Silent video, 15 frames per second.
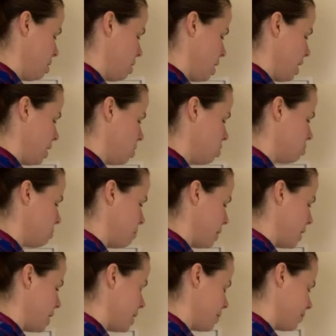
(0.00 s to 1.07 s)
It could
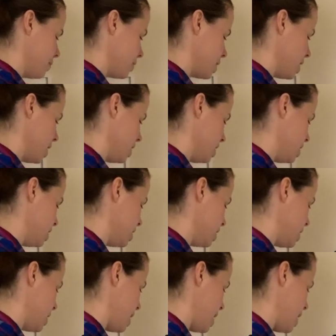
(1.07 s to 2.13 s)
be a
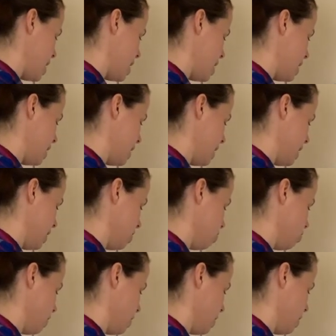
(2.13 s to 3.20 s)
scalene
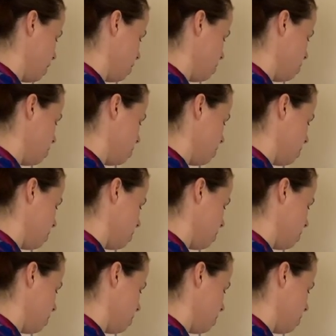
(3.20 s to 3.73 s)
triangle.